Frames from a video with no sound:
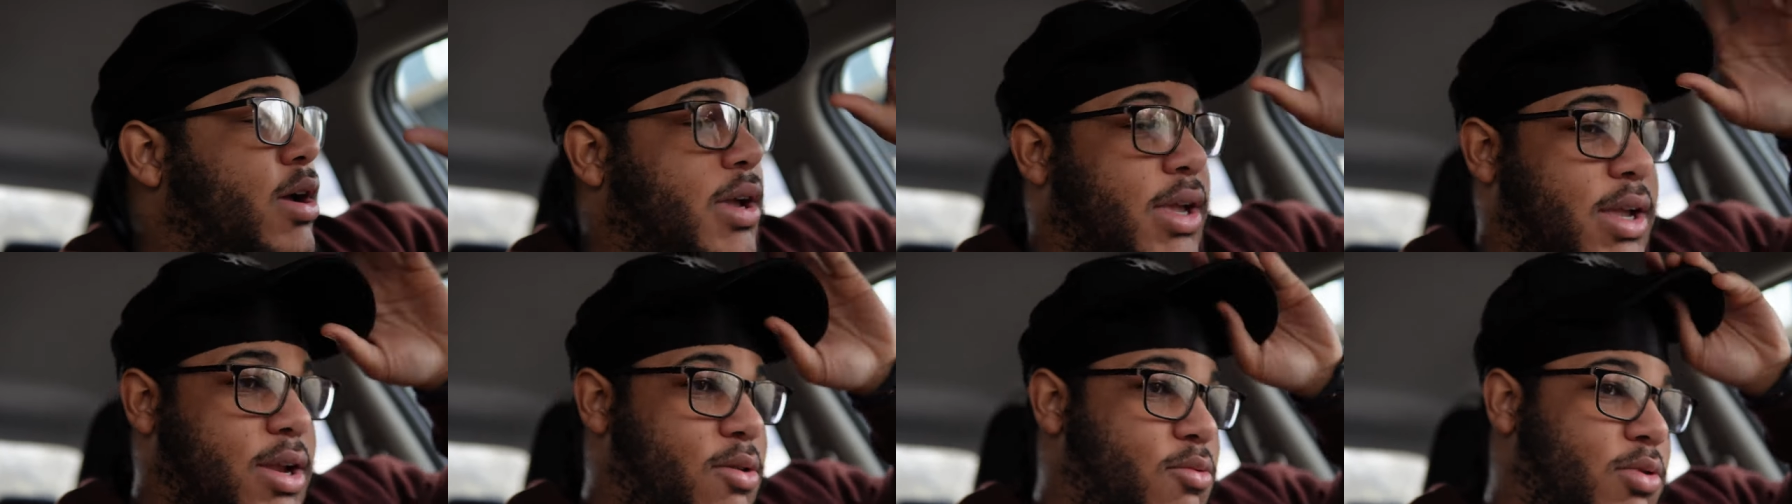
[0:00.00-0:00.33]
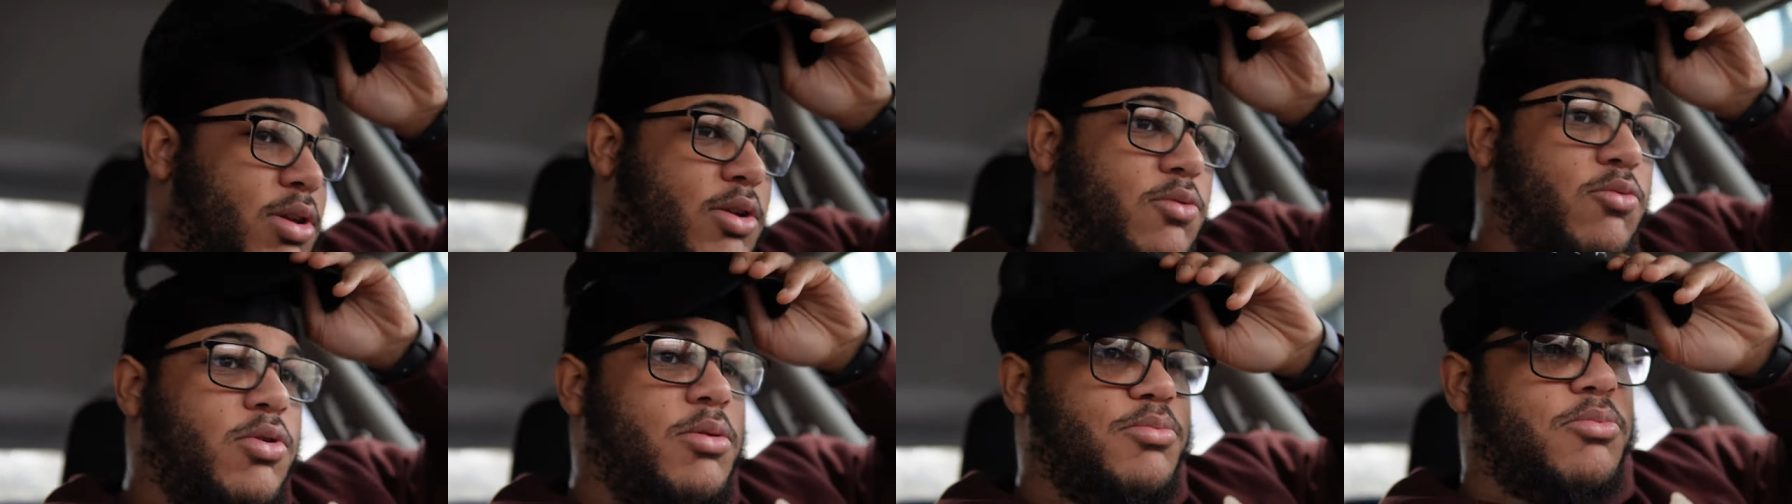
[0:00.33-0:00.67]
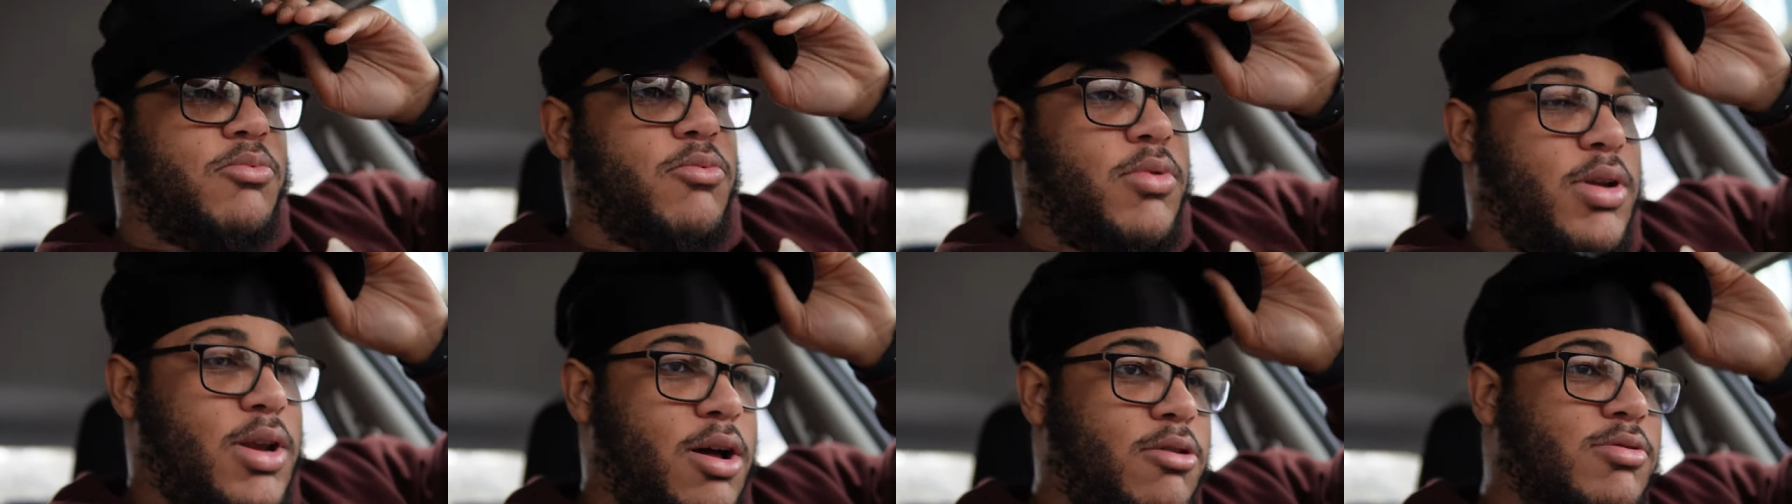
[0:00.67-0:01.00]
I can't really
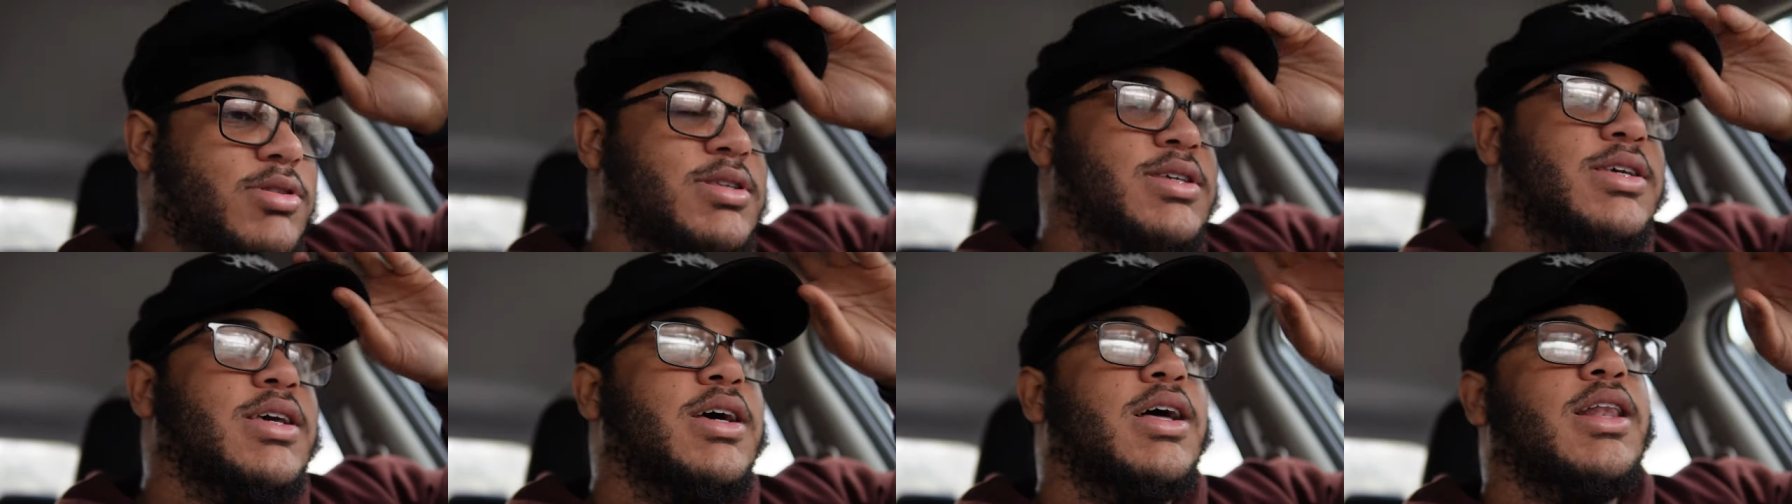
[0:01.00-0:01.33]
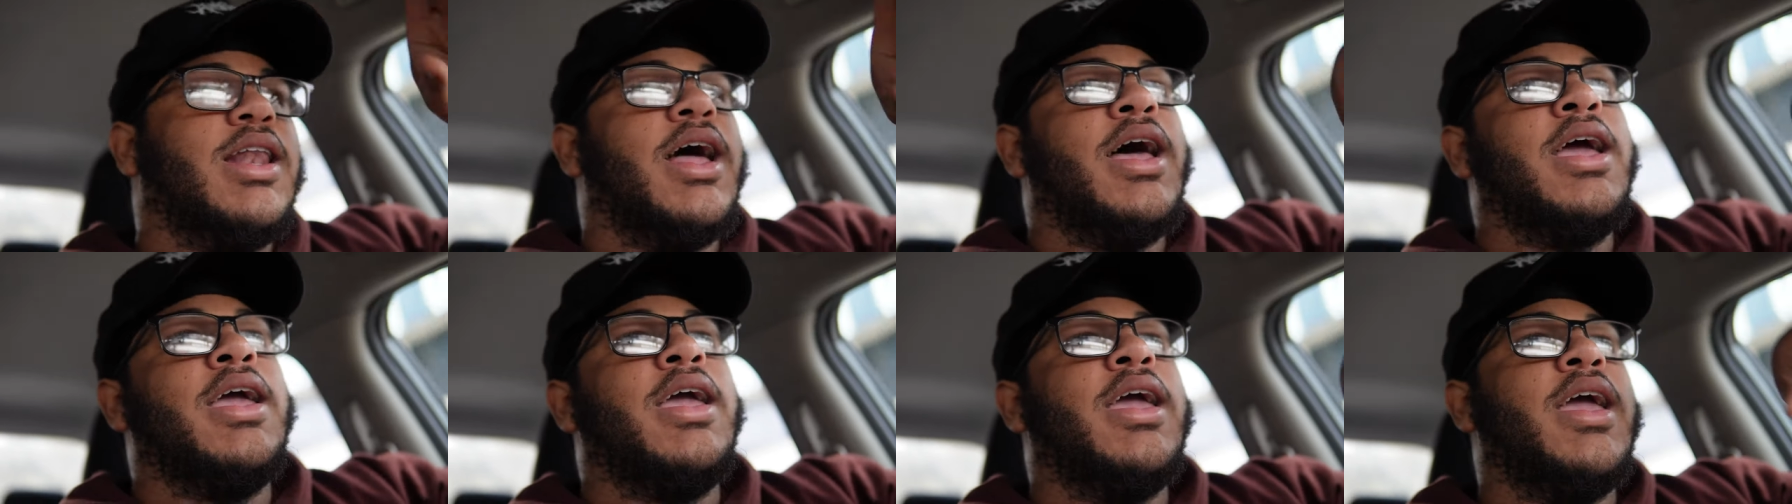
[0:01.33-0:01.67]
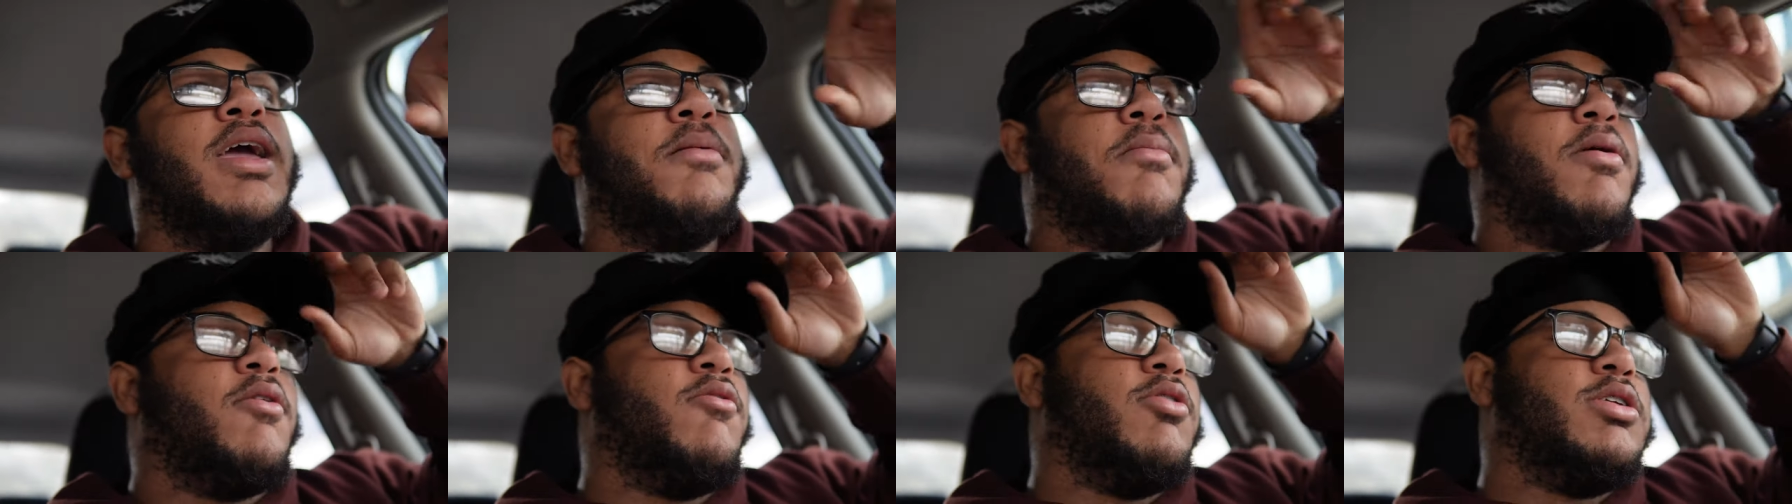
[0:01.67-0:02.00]
whip around. no tail light
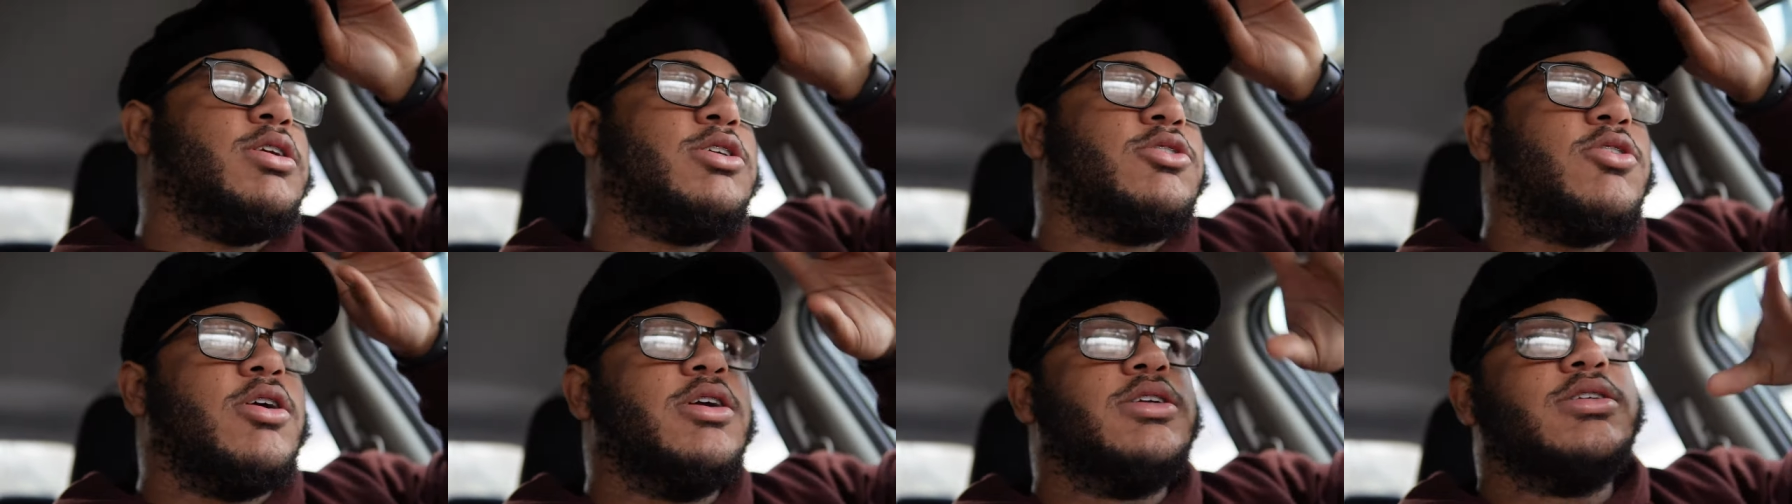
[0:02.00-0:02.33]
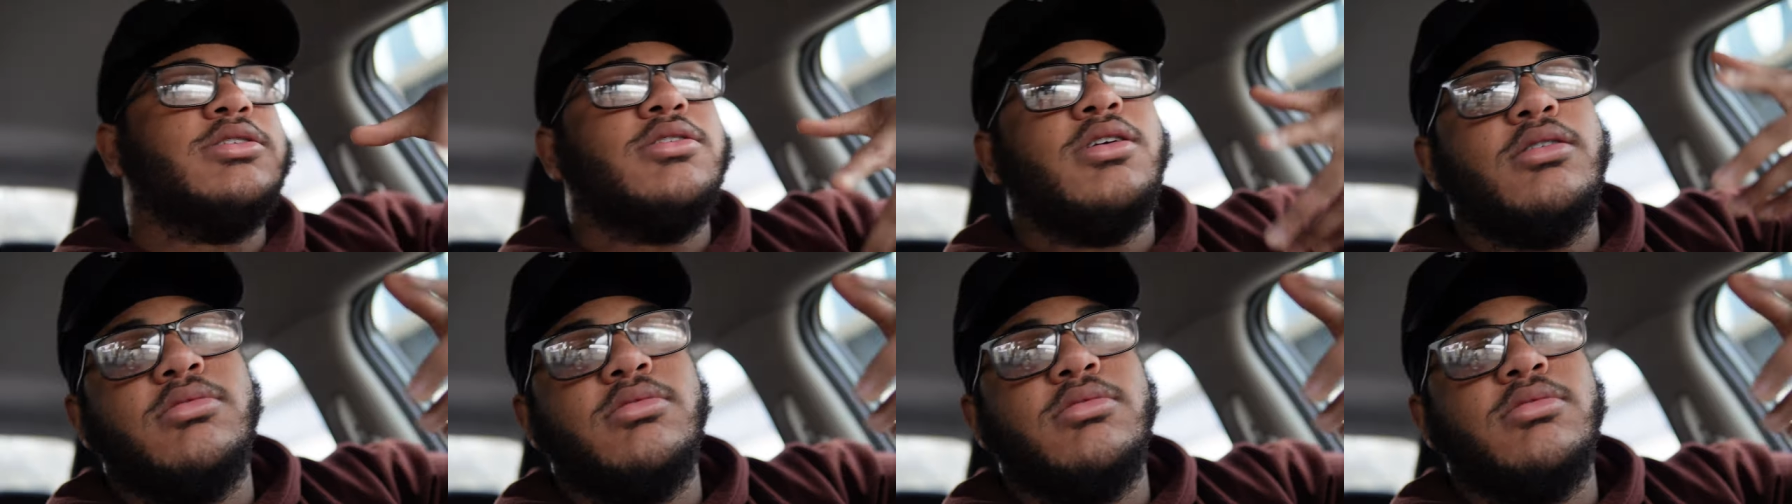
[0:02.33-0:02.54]
and my registration.